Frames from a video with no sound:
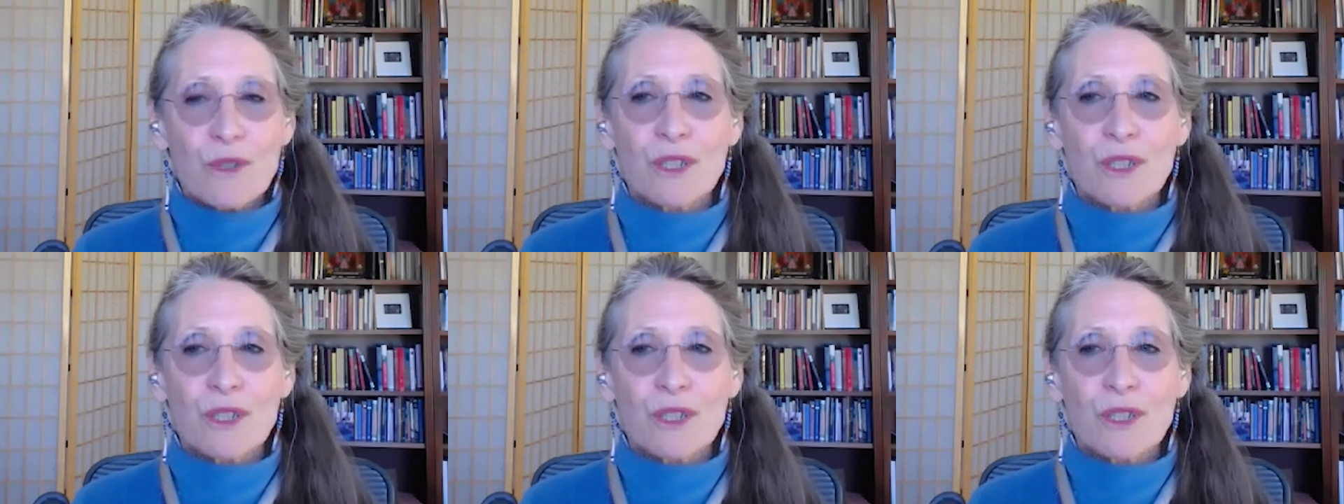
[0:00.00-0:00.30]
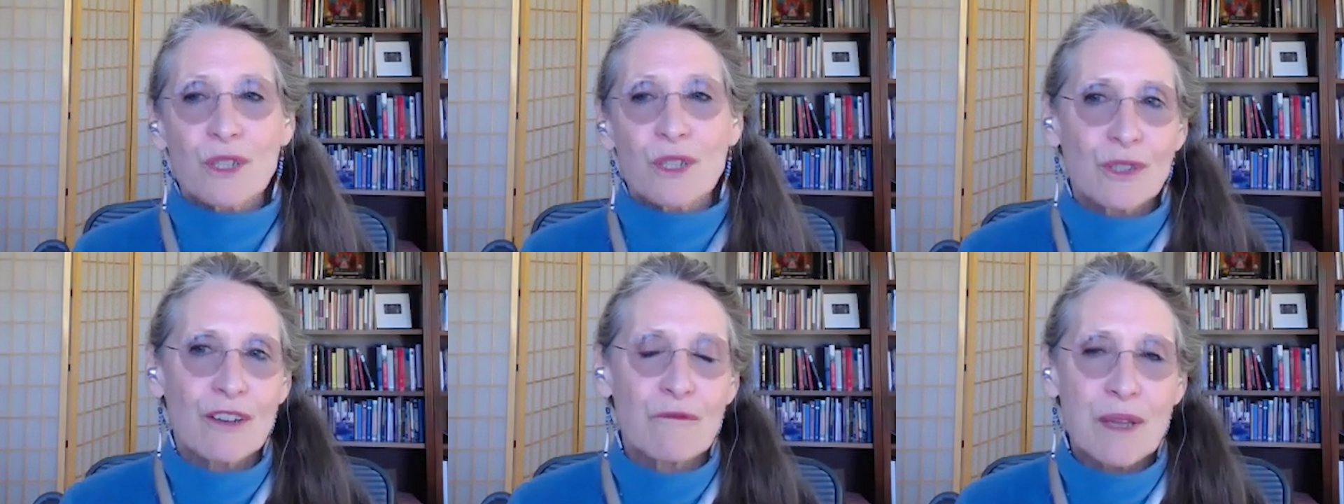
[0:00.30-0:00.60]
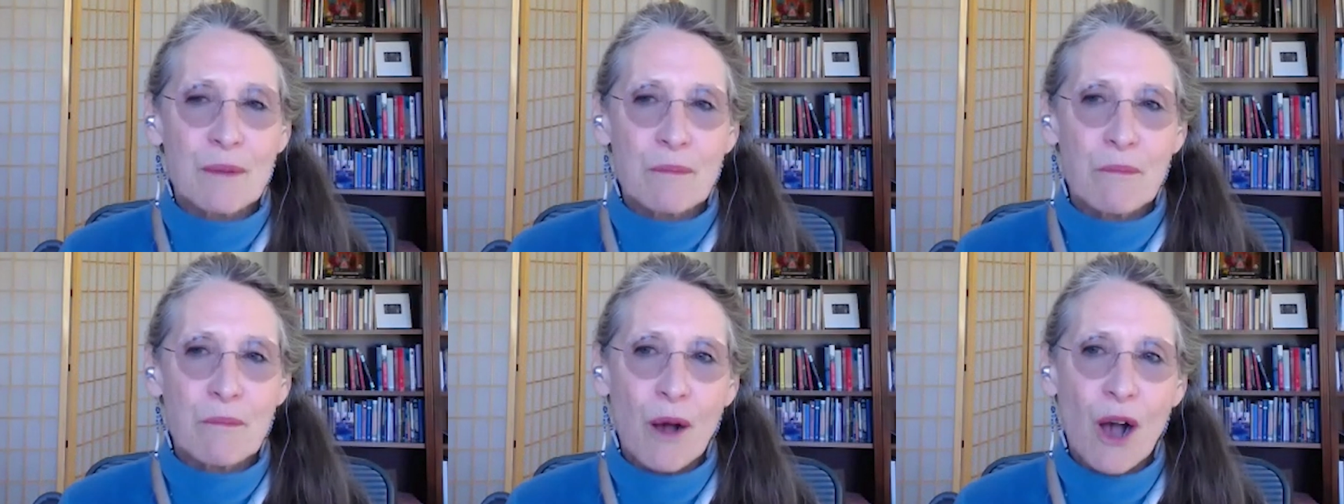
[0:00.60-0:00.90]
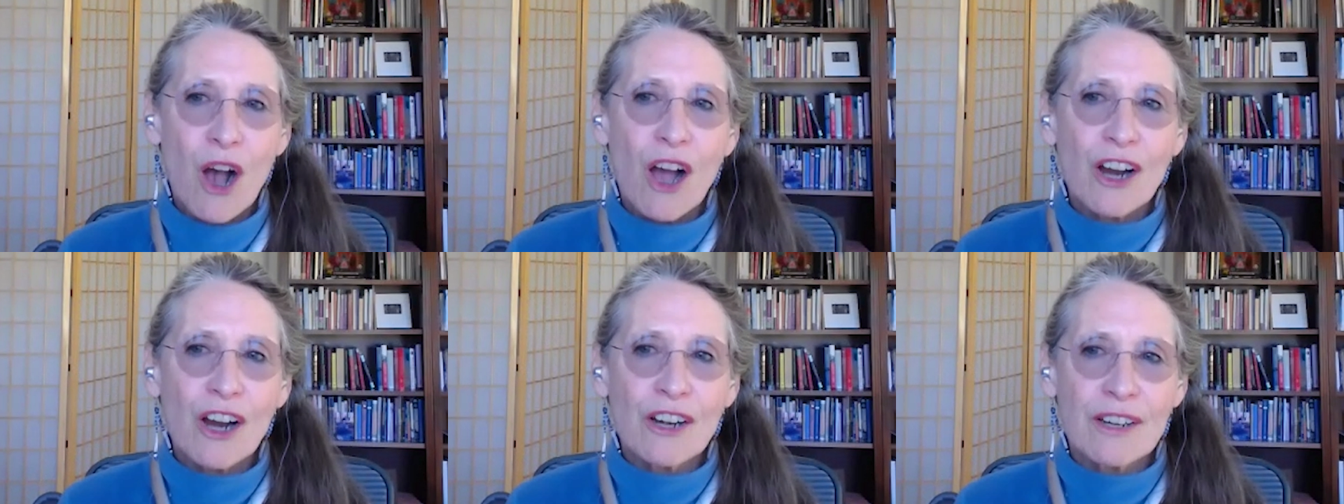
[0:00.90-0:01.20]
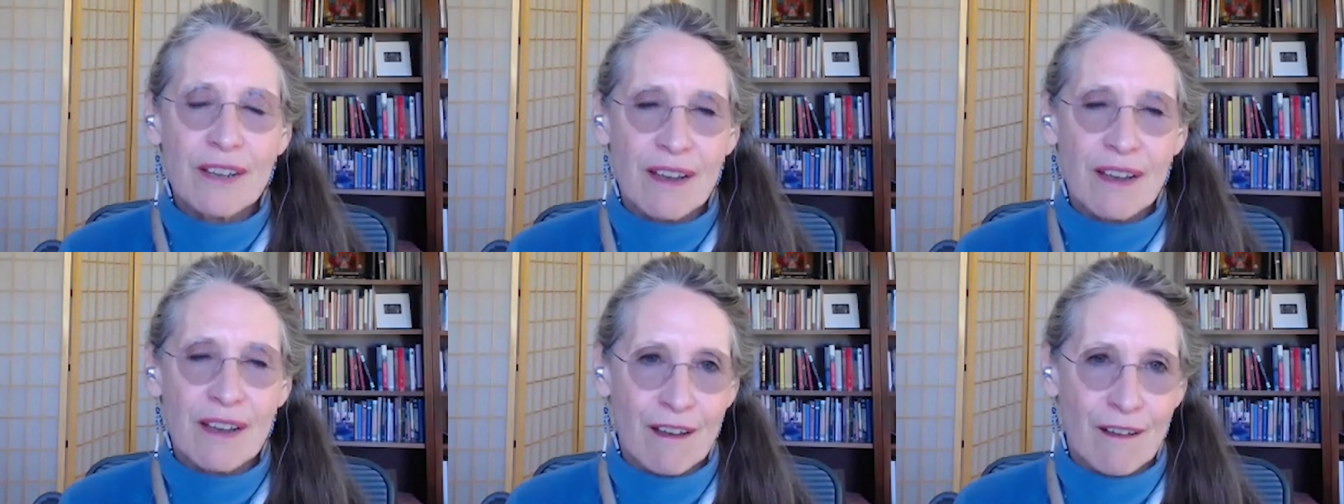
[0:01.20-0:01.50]
So to have been
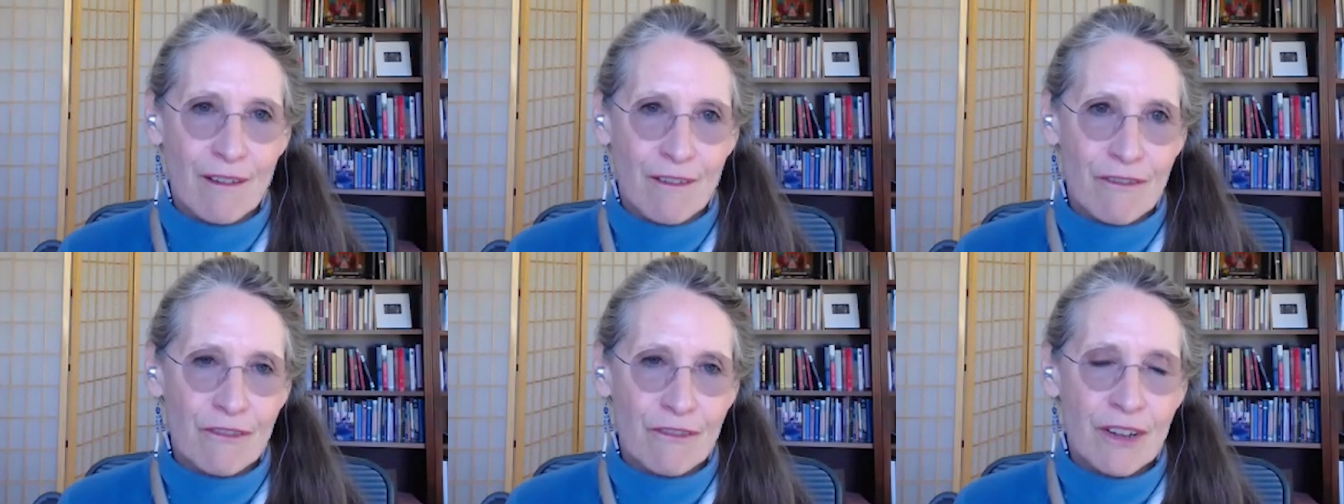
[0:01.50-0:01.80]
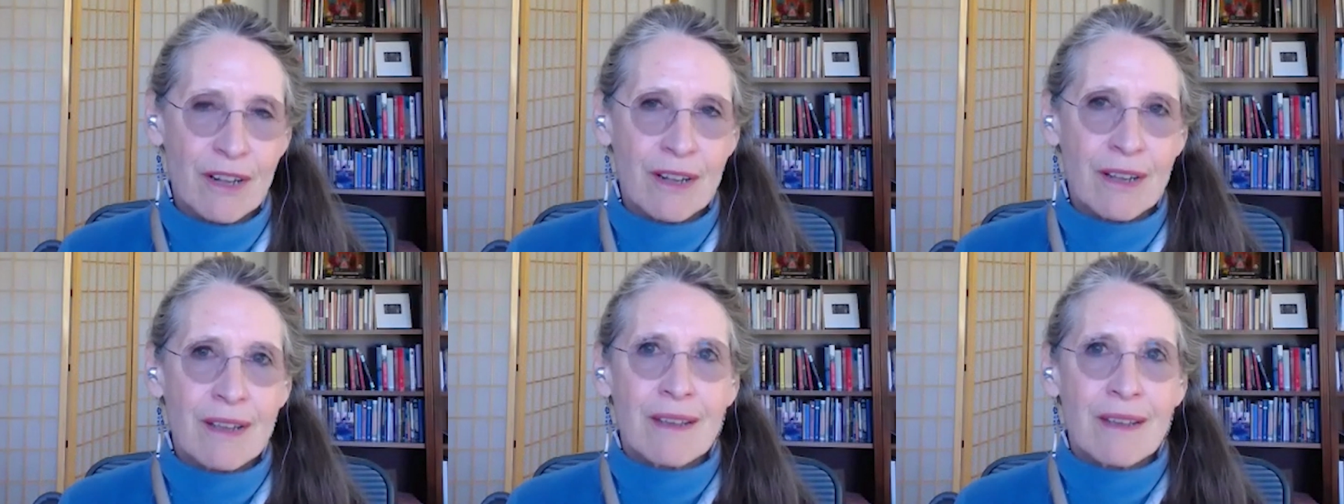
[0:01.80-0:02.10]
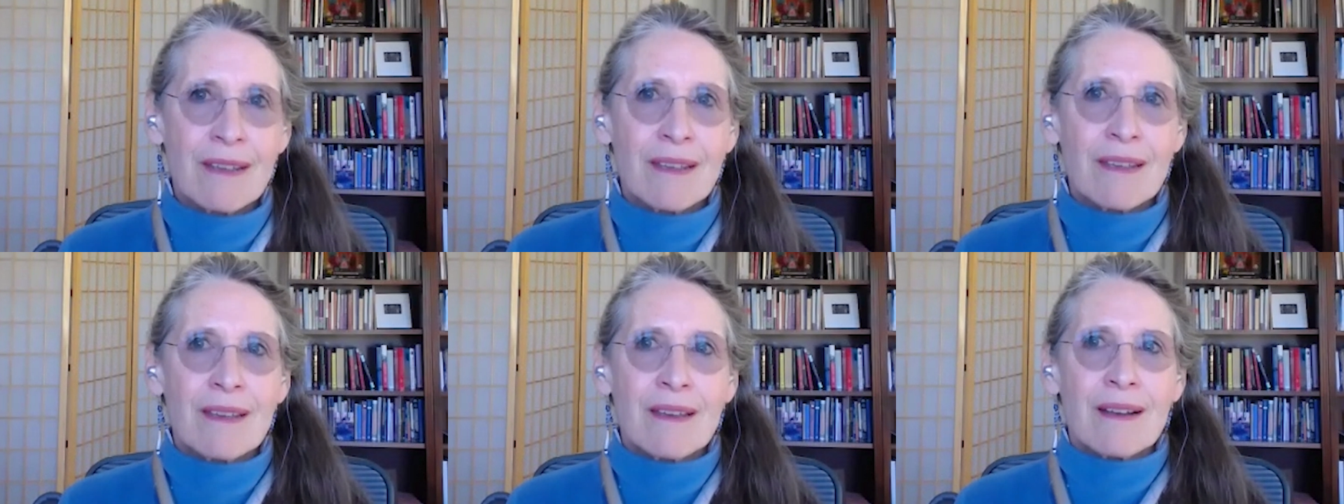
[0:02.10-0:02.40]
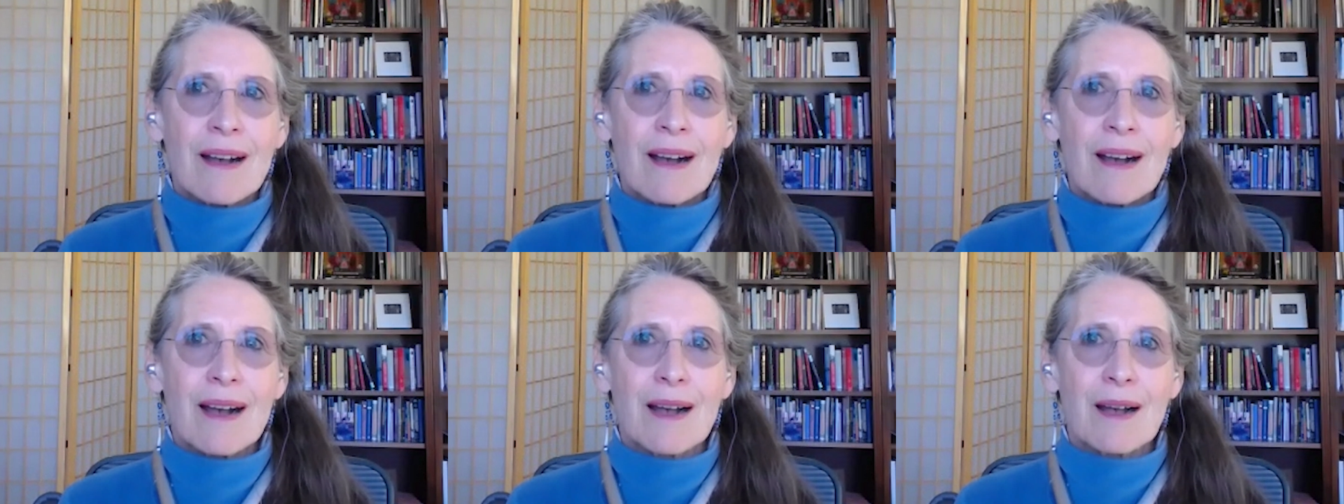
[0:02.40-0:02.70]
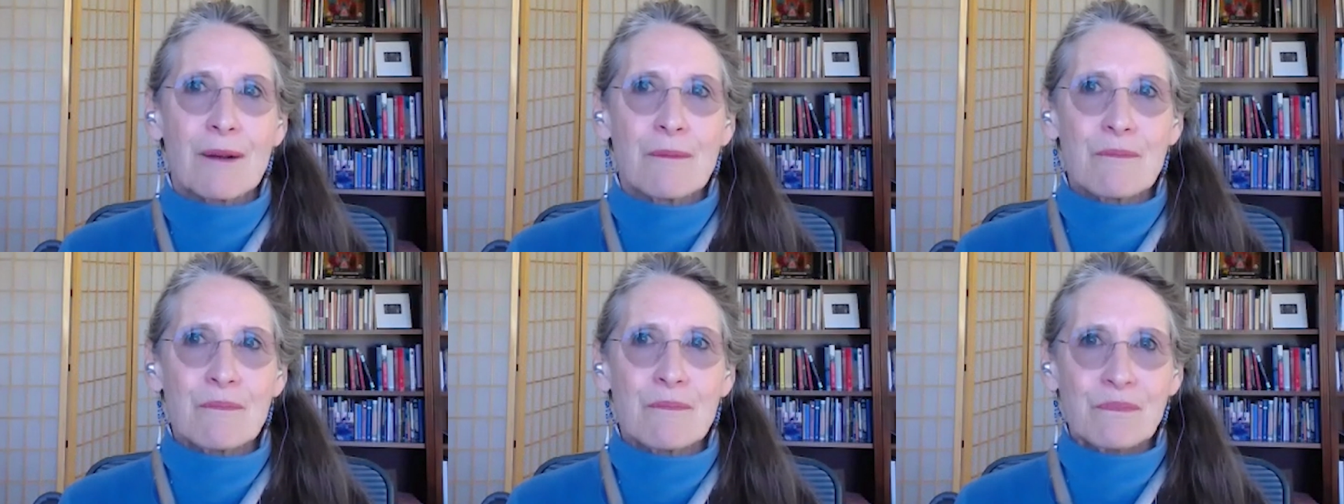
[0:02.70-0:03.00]
part
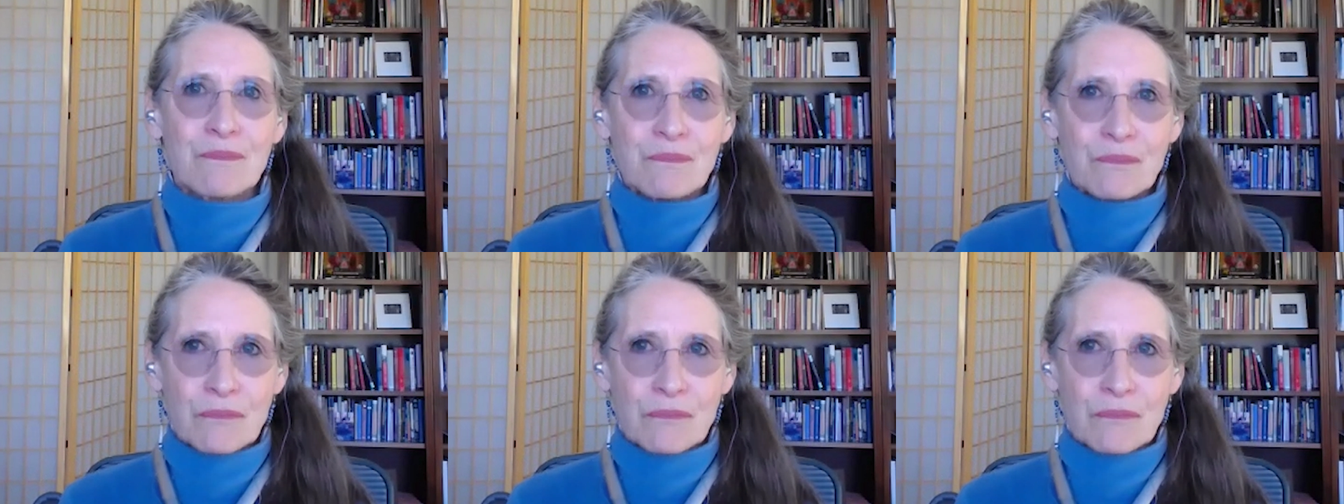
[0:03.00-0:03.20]
of